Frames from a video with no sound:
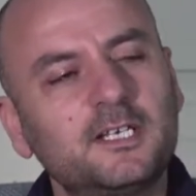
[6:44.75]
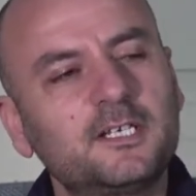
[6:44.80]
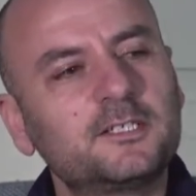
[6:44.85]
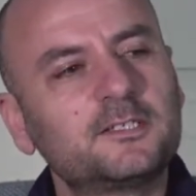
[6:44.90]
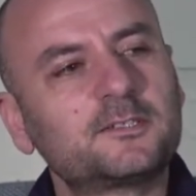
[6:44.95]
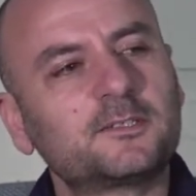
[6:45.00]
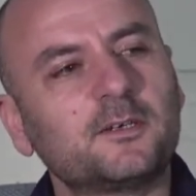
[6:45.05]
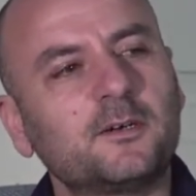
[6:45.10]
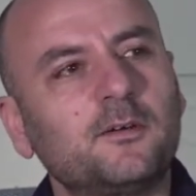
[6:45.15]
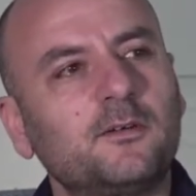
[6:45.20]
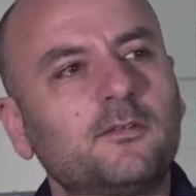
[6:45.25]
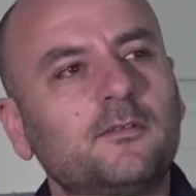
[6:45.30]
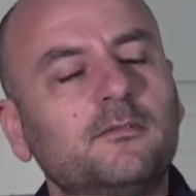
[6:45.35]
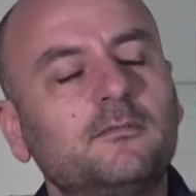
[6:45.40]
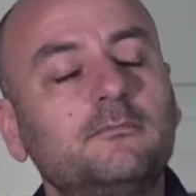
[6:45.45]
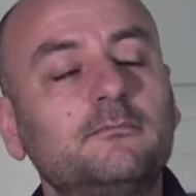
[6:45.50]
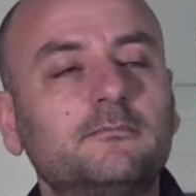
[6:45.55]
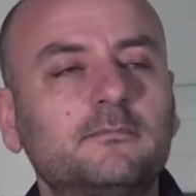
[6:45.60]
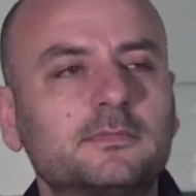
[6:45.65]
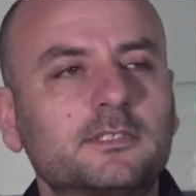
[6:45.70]
So
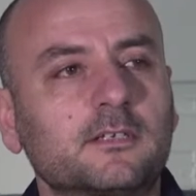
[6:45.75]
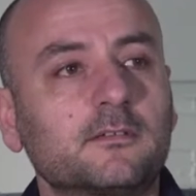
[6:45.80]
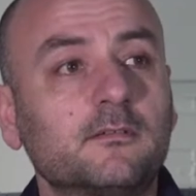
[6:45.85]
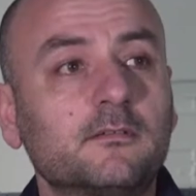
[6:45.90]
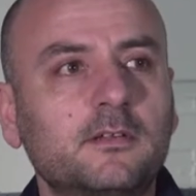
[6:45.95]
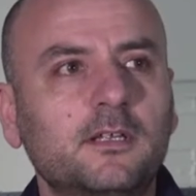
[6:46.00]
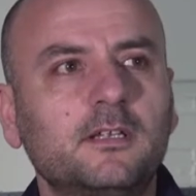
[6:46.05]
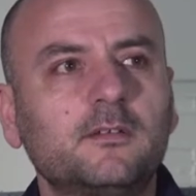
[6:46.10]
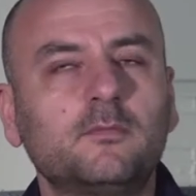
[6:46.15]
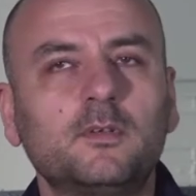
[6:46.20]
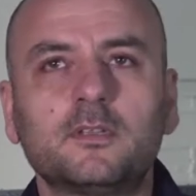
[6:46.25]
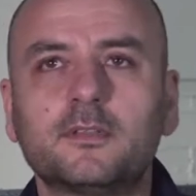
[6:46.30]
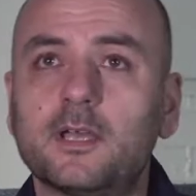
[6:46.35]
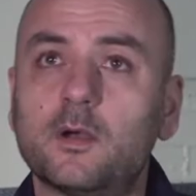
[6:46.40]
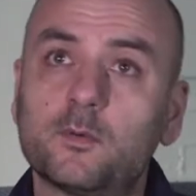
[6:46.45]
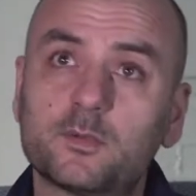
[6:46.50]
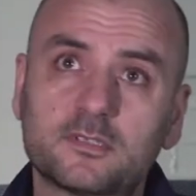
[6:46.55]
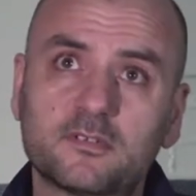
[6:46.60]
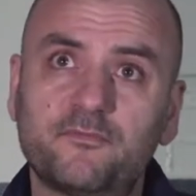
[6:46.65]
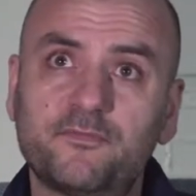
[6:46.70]
it's like, okay, well, that
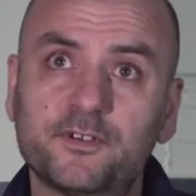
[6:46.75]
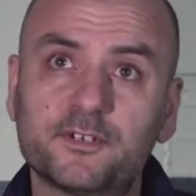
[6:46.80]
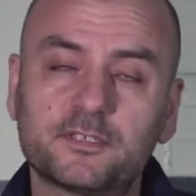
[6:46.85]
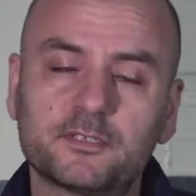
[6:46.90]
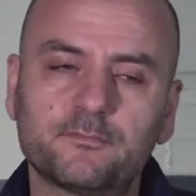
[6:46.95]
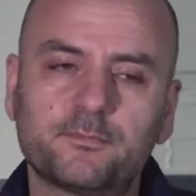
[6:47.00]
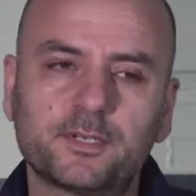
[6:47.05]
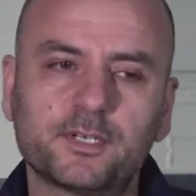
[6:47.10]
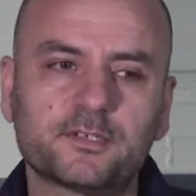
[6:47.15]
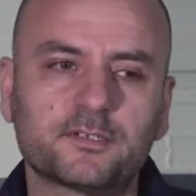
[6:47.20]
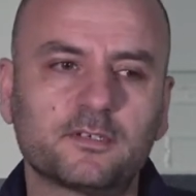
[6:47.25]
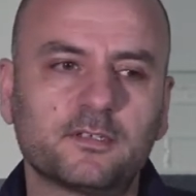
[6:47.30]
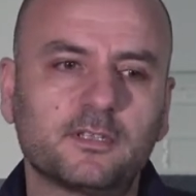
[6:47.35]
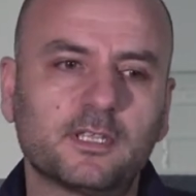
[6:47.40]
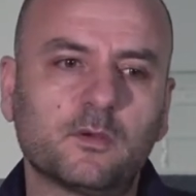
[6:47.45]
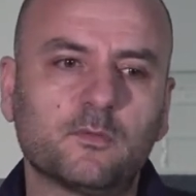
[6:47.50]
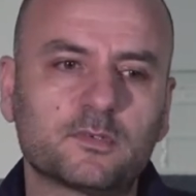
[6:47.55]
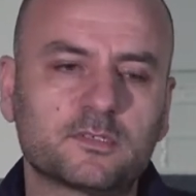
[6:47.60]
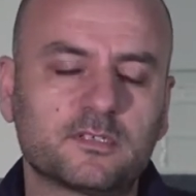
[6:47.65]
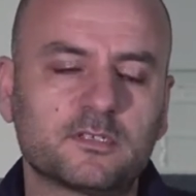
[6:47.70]
was the first impression.
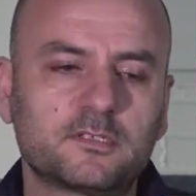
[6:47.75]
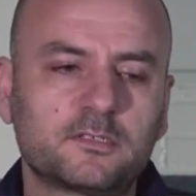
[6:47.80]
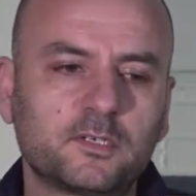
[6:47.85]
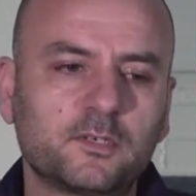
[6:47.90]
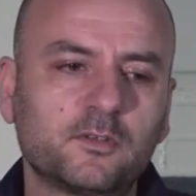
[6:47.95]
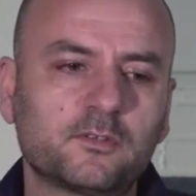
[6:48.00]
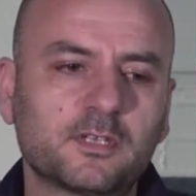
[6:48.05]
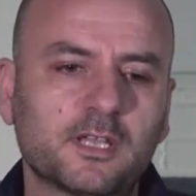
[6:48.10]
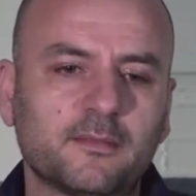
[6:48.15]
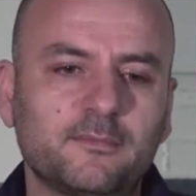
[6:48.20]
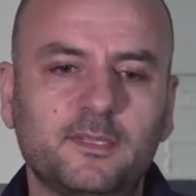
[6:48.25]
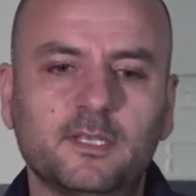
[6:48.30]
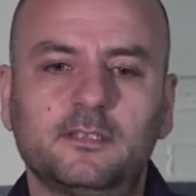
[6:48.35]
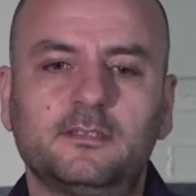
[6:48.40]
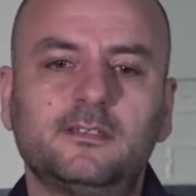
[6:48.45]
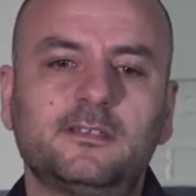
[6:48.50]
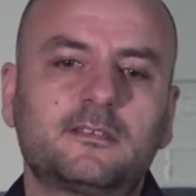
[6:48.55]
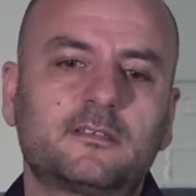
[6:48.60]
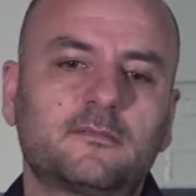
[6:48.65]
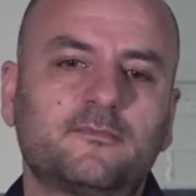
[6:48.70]
That was the stereotype that
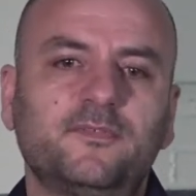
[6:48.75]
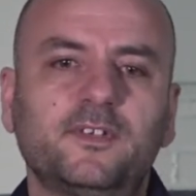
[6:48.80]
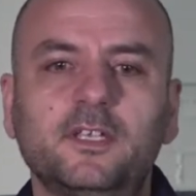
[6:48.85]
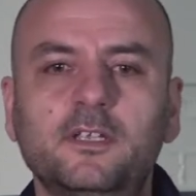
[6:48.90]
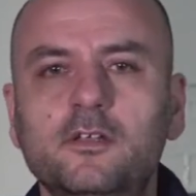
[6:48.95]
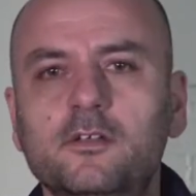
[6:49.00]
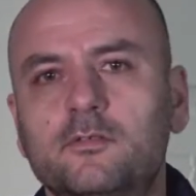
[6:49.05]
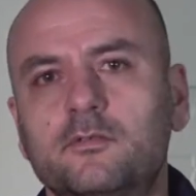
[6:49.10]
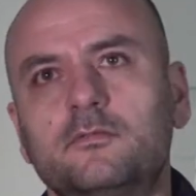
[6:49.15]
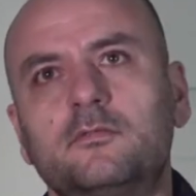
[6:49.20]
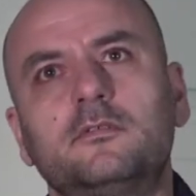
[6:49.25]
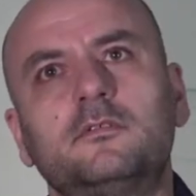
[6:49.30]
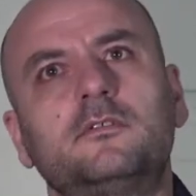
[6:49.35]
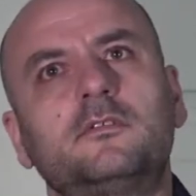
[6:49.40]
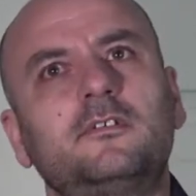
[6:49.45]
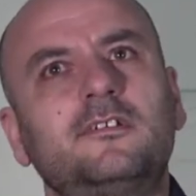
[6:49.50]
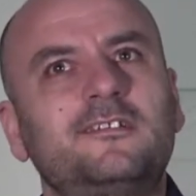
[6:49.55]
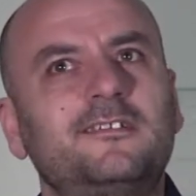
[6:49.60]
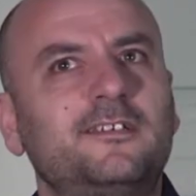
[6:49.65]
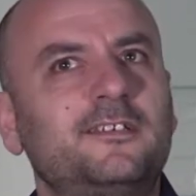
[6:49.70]
it's very
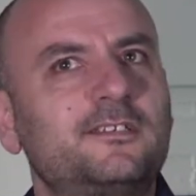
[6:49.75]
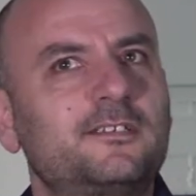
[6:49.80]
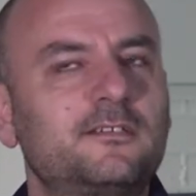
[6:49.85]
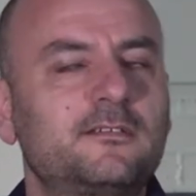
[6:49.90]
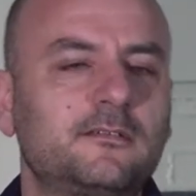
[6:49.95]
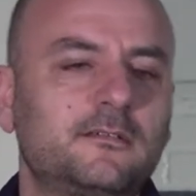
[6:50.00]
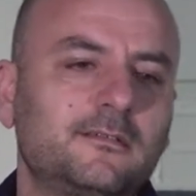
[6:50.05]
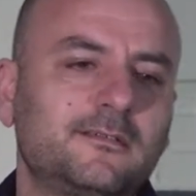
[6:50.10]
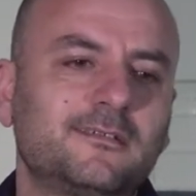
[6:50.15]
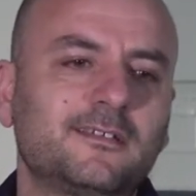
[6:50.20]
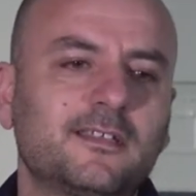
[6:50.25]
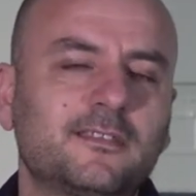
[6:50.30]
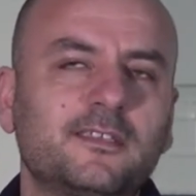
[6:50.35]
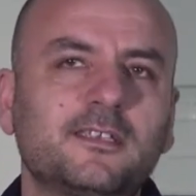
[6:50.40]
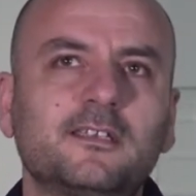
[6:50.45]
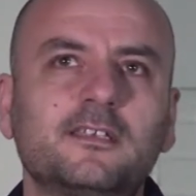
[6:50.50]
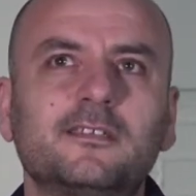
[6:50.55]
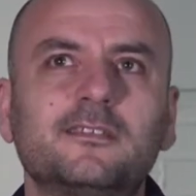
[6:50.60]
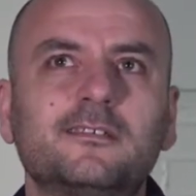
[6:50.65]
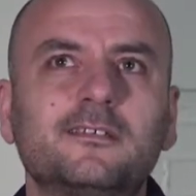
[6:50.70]
rural. There's
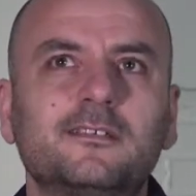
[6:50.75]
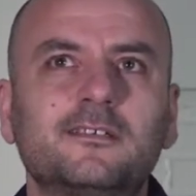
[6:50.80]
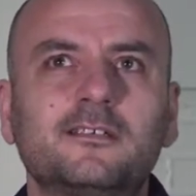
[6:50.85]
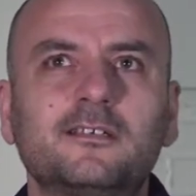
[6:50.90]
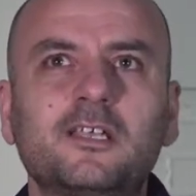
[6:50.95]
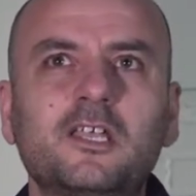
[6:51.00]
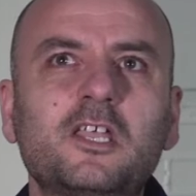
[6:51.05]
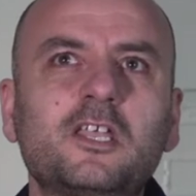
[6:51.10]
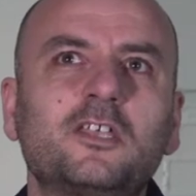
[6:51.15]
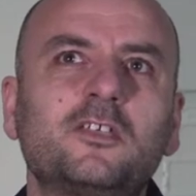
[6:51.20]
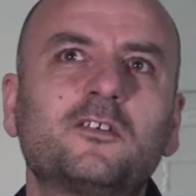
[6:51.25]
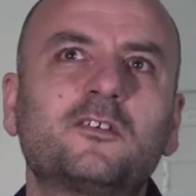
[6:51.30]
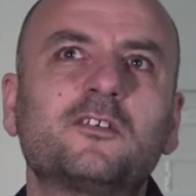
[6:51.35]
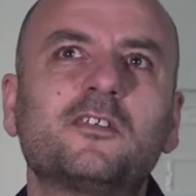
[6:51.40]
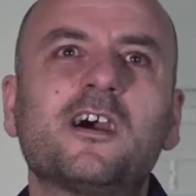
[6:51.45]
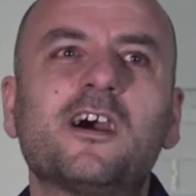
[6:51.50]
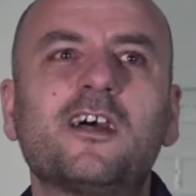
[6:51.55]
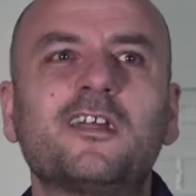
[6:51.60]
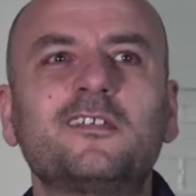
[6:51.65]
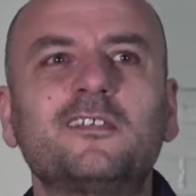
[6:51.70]
nothing in there. You can
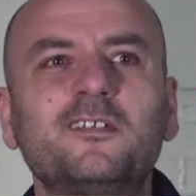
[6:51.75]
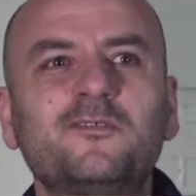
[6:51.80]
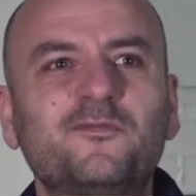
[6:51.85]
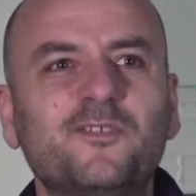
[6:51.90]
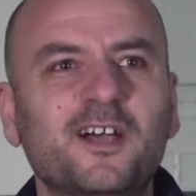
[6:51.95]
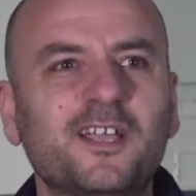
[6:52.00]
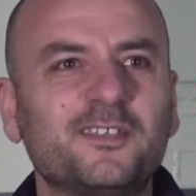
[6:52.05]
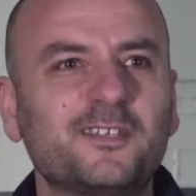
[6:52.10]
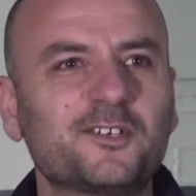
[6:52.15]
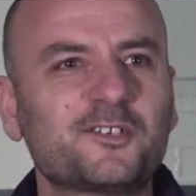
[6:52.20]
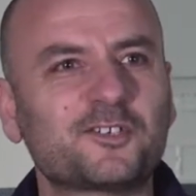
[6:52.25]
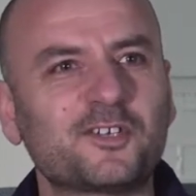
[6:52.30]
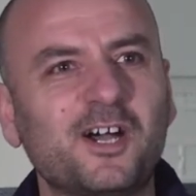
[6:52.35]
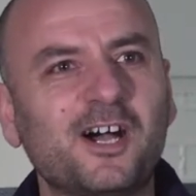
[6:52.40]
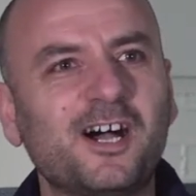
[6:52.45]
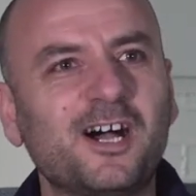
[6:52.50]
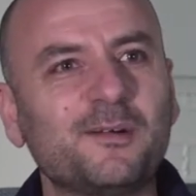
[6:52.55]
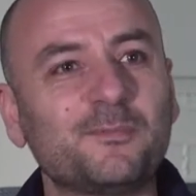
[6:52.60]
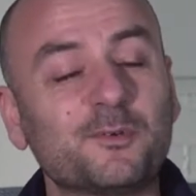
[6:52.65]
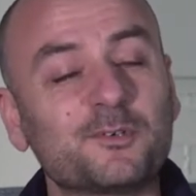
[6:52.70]
hardly find a
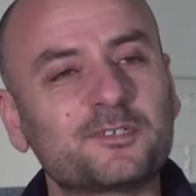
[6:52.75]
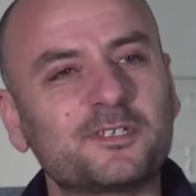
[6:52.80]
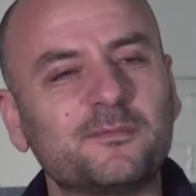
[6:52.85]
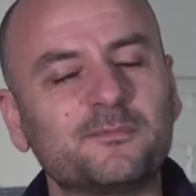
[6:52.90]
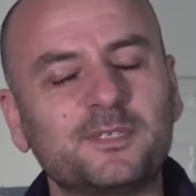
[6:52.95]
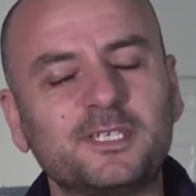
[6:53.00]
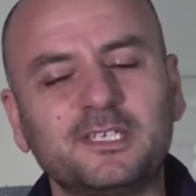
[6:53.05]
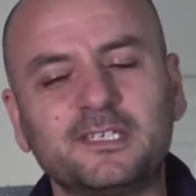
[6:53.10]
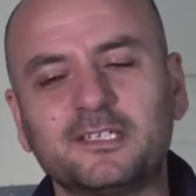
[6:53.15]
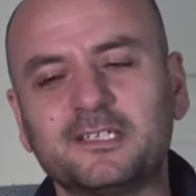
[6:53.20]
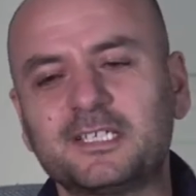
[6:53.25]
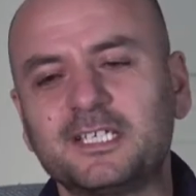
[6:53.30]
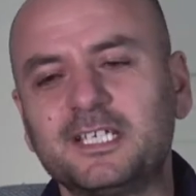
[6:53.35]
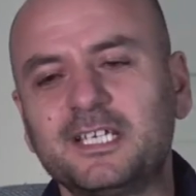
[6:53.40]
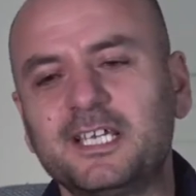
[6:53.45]
shop or something.